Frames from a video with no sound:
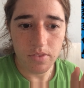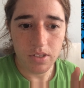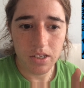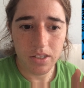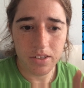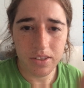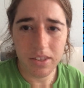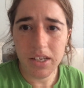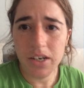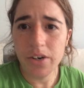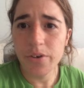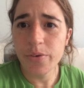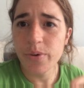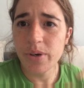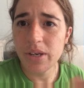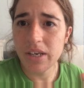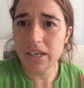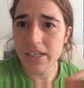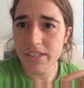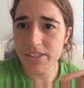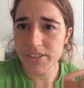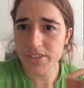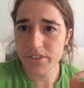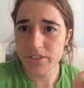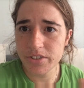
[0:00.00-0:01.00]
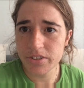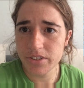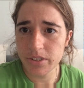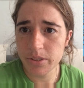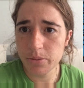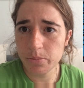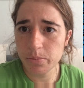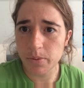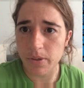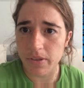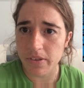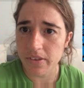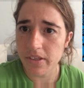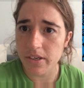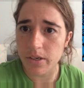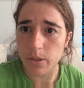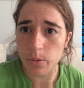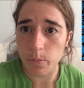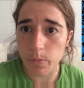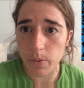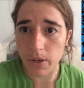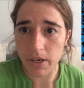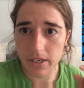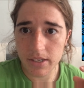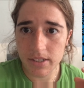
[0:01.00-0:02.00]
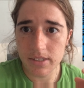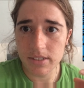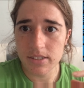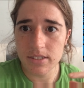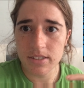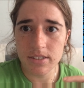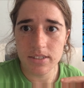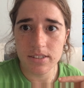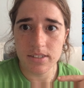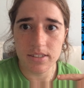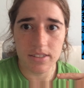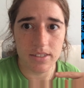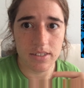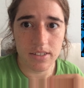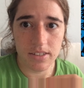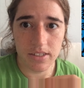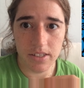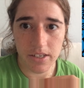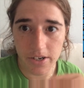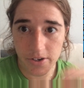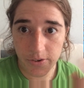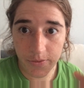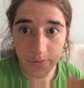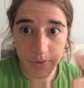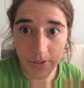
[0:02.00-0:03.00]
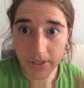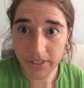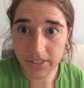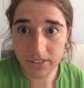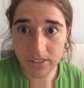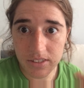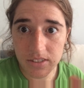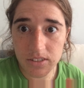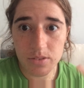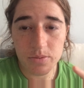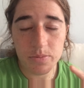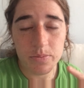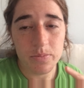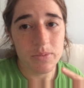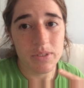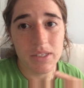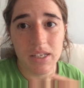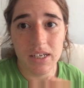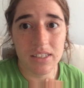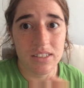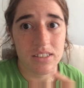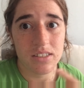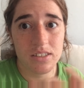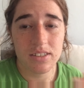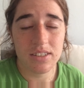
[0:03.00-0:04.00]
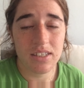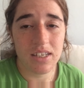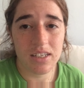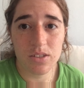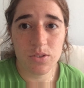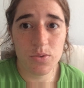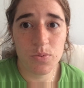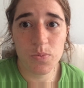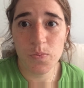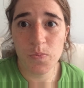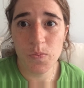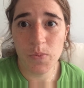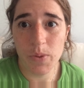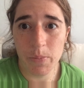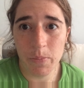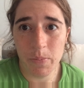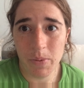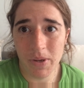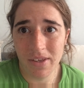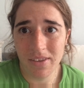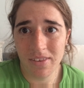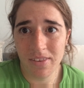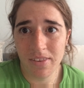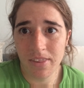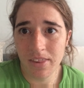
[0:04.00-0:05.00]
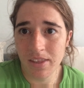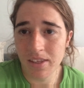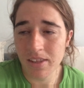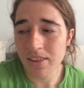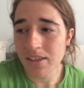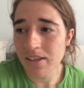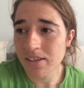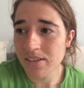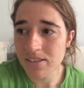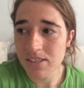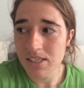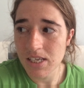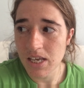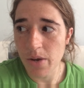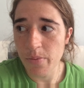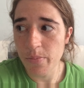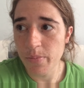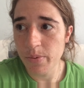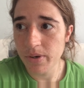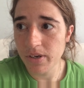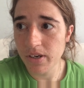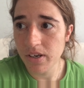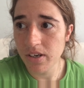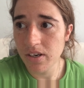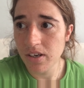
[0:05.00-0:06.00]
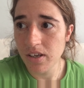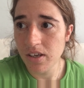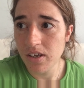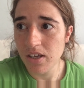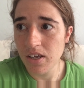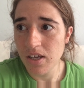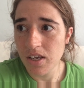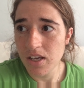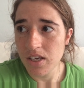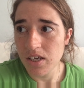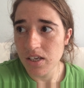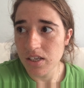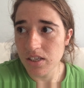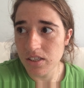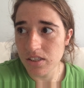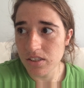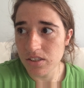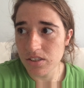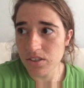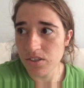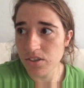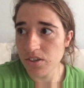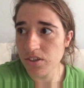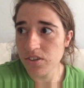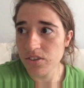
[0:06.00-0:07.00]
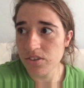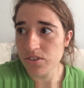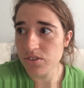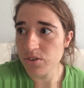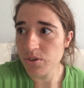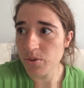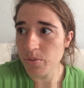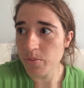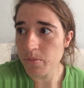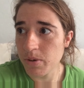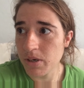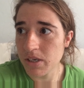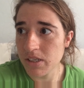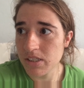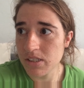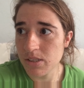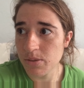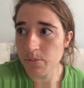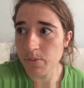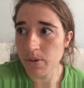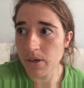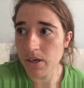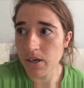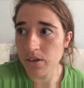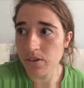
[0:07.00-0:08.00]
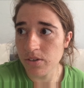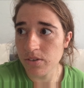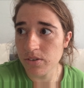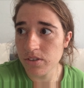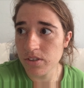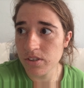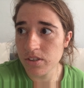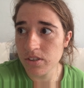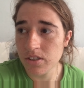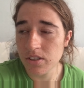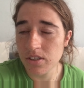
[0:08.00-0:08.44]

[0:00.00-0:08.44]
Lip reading: their relationship and their biases and their racism, that's the main thing that is happening. It's not so much about